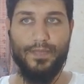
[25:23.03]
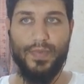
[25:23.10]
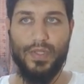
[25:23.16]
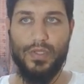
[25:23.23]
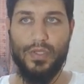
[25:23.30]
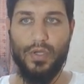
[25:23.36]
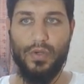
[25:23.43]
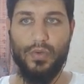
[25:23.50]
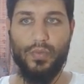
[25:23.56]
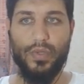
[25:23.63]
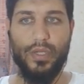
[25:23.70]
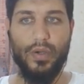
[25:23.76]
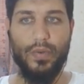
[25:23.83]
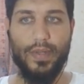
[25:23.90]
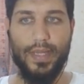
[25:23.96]
So we
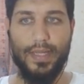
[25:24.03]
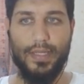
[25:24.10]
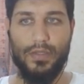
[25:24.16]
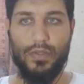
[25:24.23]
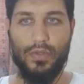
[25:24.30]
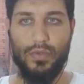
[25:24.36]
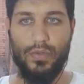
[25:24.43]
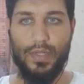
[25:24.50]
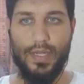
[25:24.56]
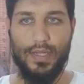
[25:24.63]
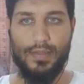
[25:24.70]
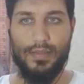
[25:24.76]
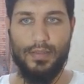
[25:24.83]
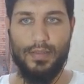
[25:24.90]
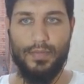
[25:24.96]
go again to
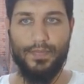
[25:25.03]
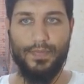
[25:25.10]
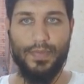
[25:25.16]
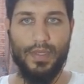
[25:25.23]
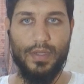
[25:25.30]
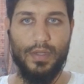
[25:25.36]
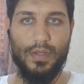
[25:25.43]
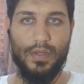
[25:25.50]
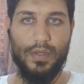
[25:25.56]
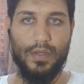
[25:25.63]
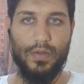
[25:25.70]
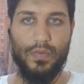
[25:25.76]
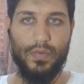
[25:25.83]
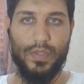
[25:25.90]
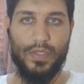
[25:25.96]
custom
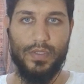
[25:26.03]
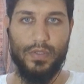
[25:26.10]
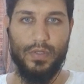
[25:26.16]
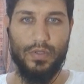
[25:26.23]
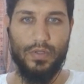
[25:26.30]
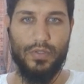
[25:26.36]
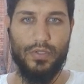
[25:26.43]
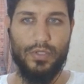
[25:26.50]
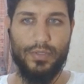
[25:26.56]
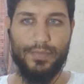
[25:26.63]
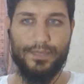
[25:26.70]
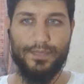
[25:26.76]
research